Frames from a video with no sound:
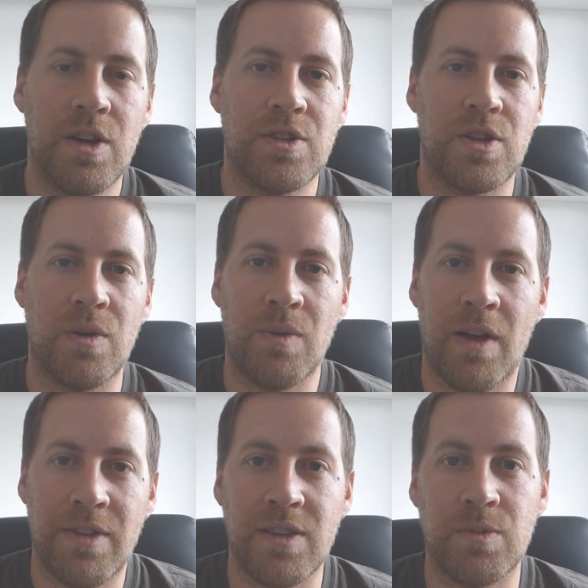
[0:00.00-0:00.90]
So
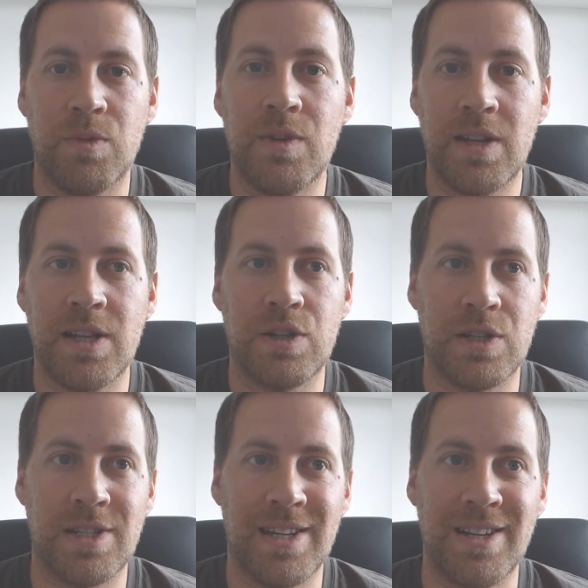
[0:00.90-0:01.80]
I think it's going to be really
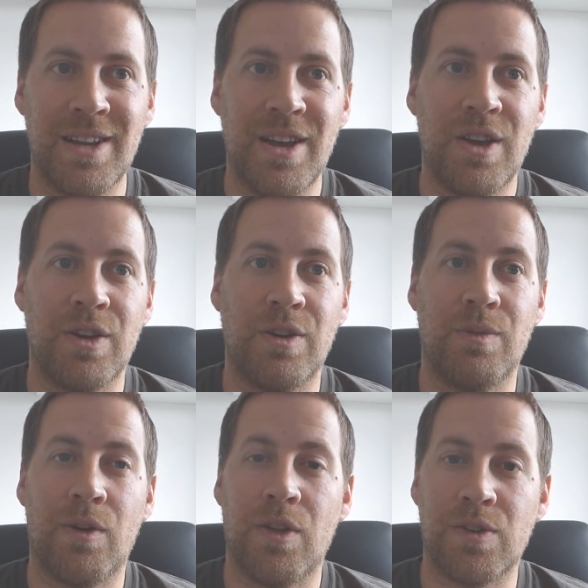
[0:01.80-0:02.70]
interesting.
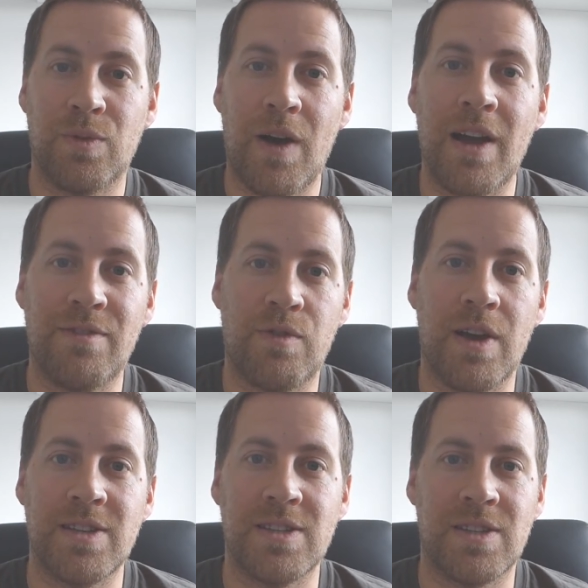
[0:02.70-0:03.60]
You've got those 5
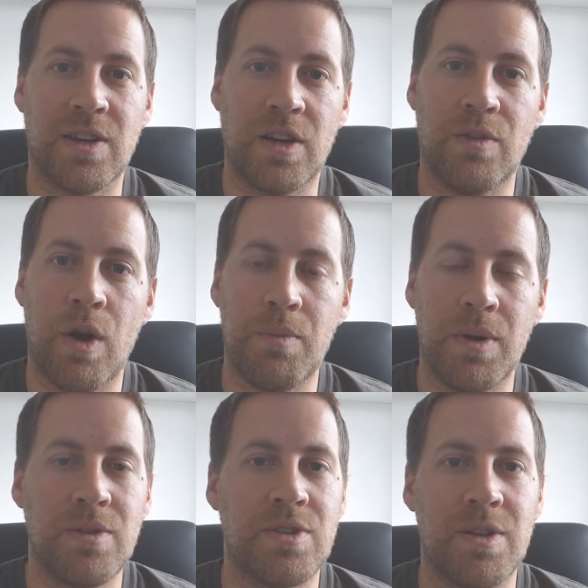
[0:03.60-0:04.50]
phrases that are going to
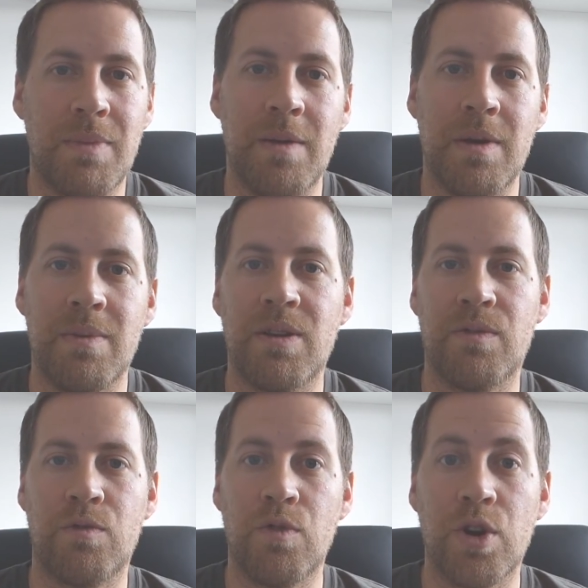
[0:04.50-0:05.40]
open, so there may be a bit
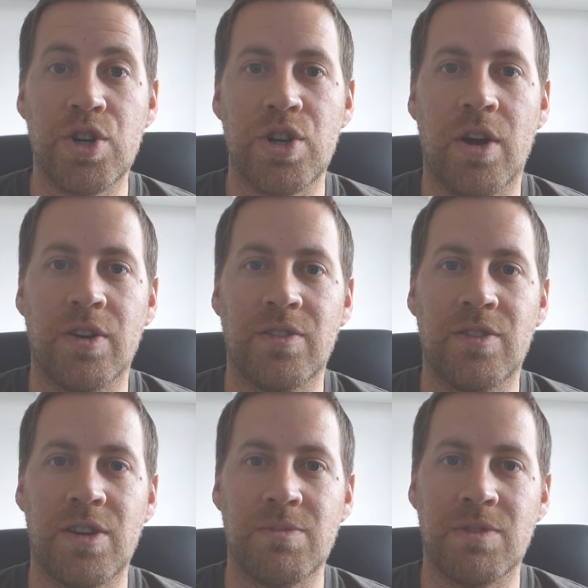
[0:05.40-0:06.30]
of a rush on
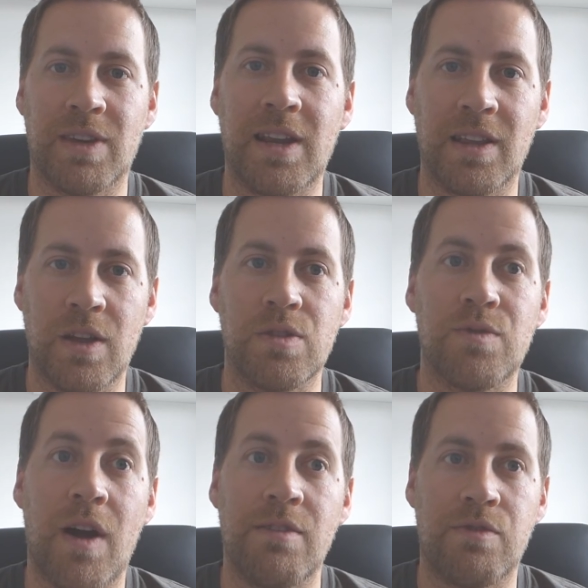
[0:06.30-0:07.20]
terms of getting those
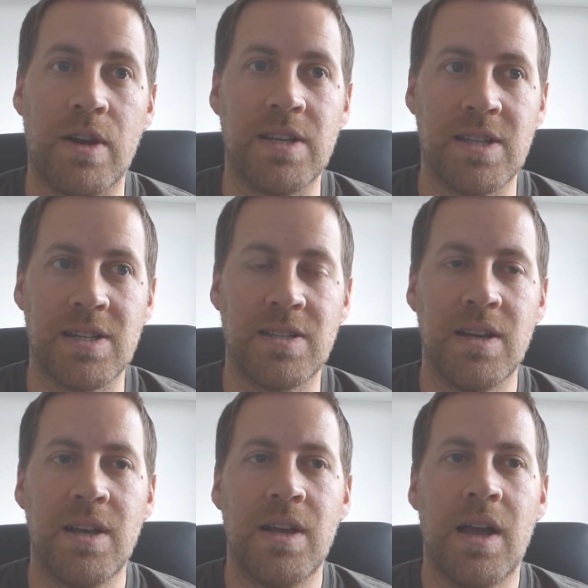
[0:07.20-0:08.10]
5 phrases,
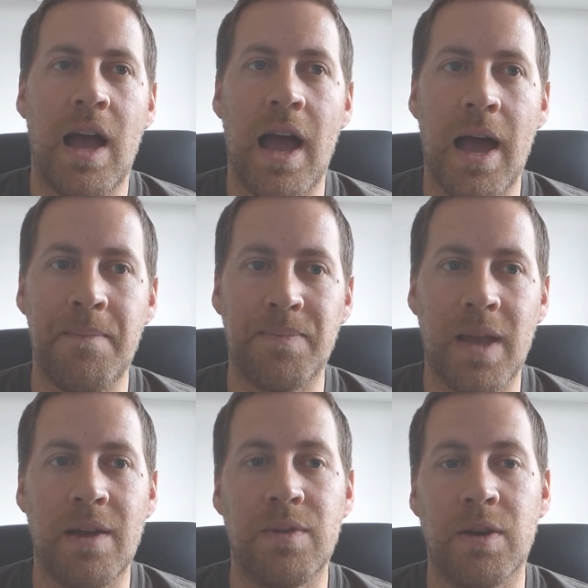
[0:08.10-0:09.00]
and
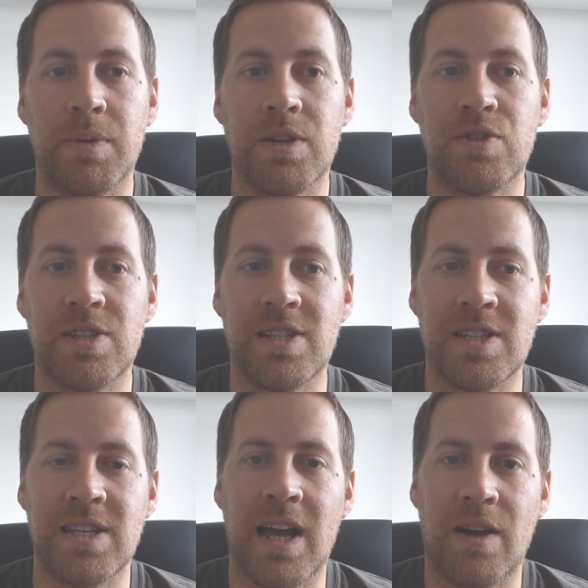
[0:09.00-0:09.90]
it'll be interesting to
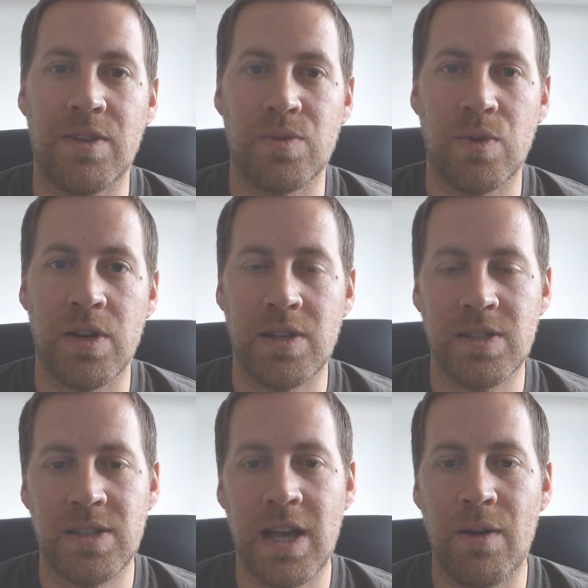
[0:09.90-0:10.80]
see how this
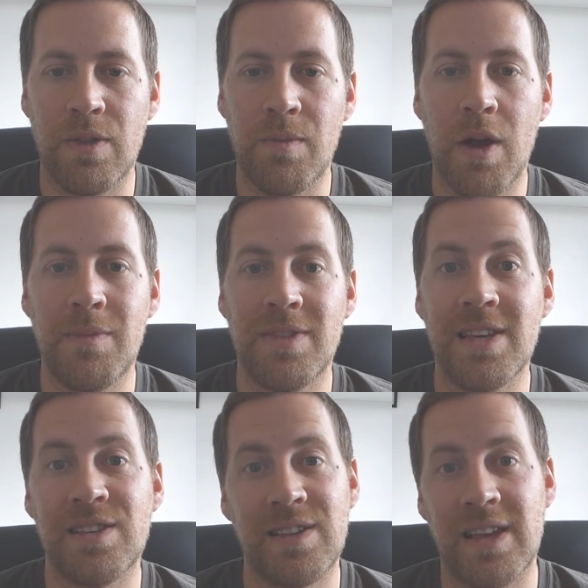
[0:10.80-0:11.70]
works. Now at the moment,
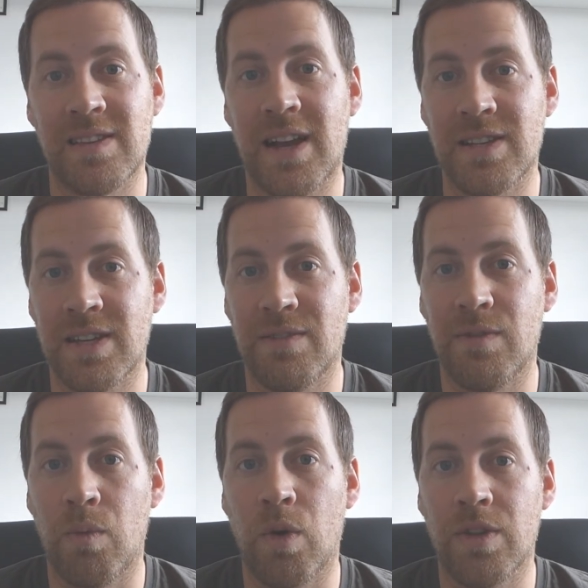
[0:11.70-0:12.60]
this is actually
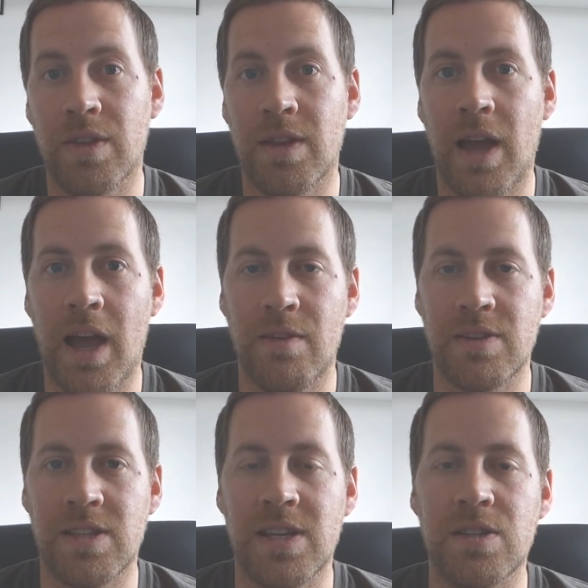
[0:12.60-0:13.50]
one of the
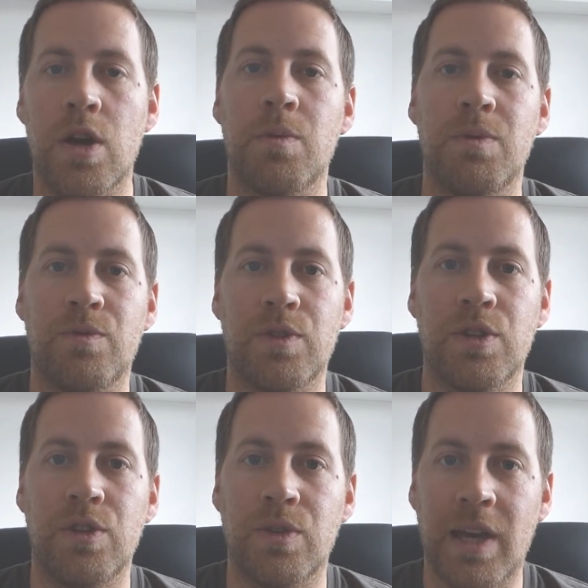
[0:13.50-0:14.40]
areas that is open for
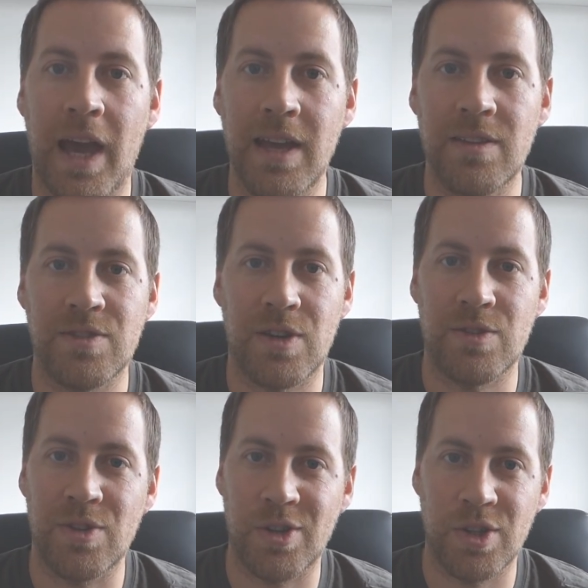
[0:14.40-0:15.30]
the UK, so
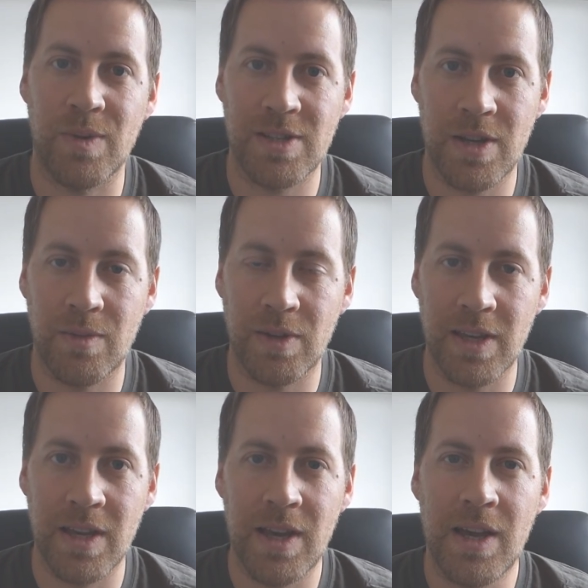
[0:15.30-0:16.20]
it's not a US
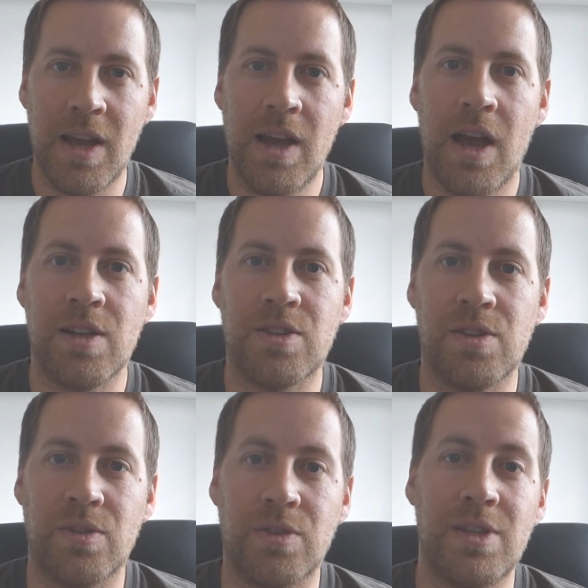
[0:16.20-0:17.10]
only, and so
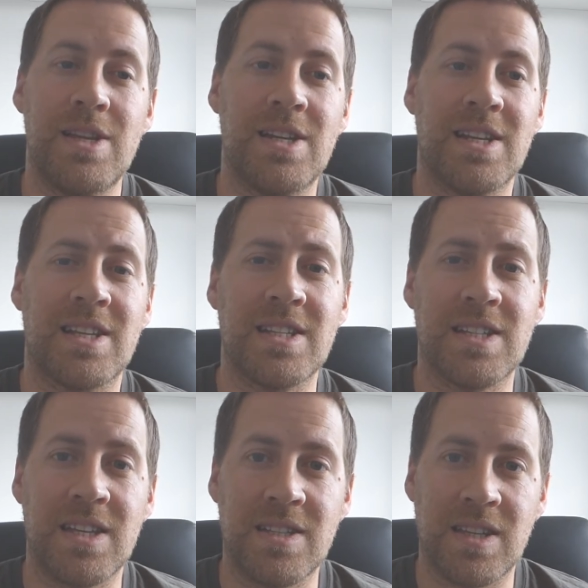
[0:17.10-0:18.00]
you'll need an
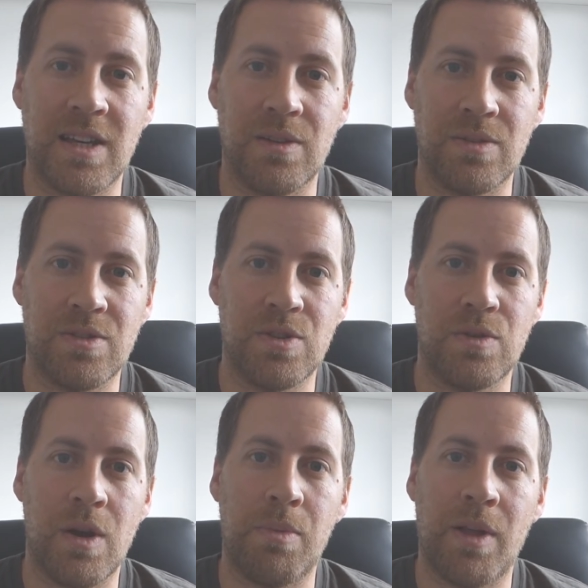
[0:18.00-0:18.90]
existing skill
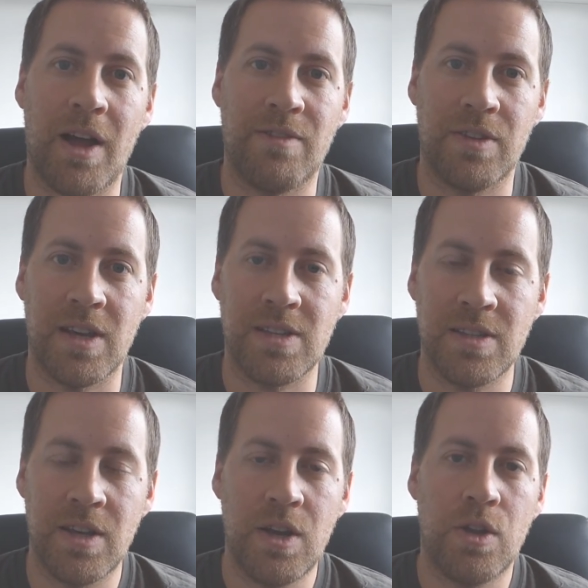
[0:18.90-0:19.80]
to apply for this.